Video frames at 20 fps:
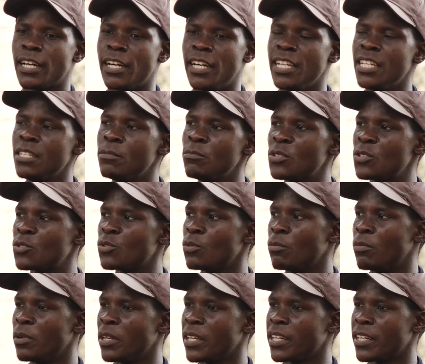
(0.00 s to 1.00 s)
aims to
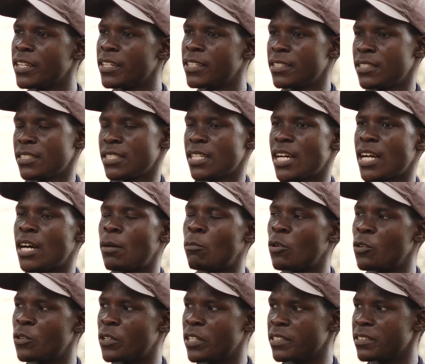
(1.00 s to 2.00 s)
bring a
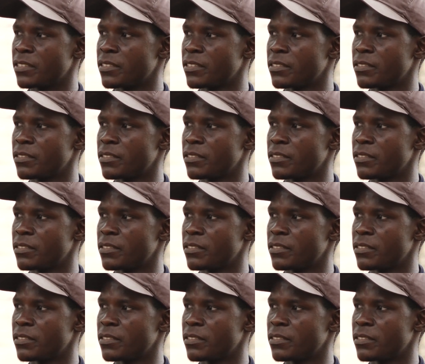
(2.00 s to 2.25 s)
model